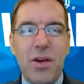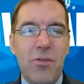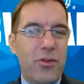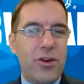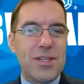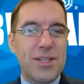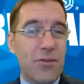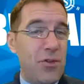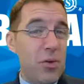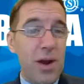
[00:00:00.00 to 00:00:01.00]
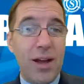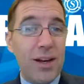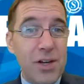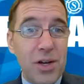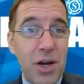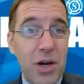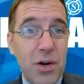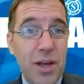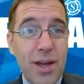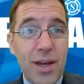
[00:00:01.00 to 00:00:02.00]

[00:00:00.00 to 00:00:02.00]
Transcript: versus if you were out on your own,